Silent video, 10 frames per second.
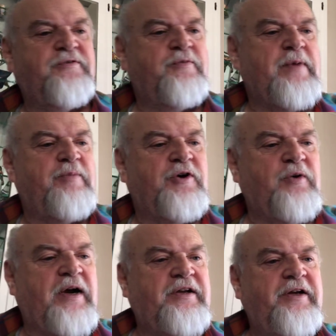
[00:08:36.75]
remember
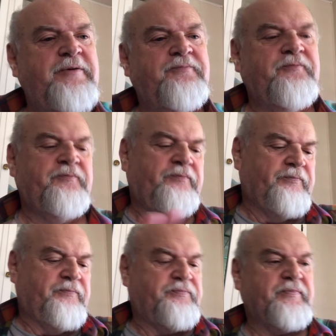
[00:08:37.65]
correctly.
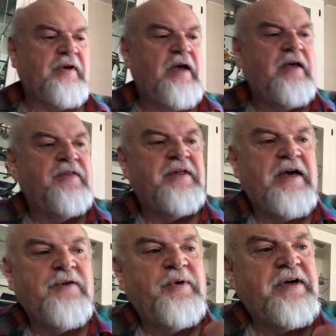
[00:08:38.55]

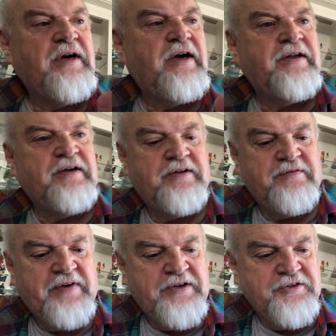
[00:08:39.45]
Then we got
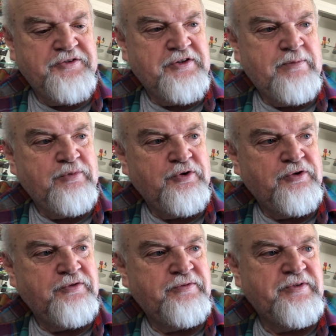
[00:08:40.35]
Avengers
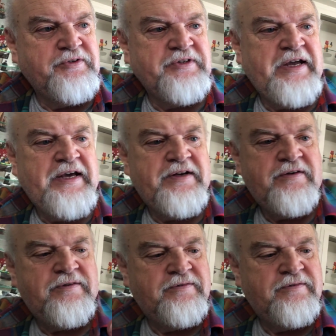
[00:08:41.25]
number 10.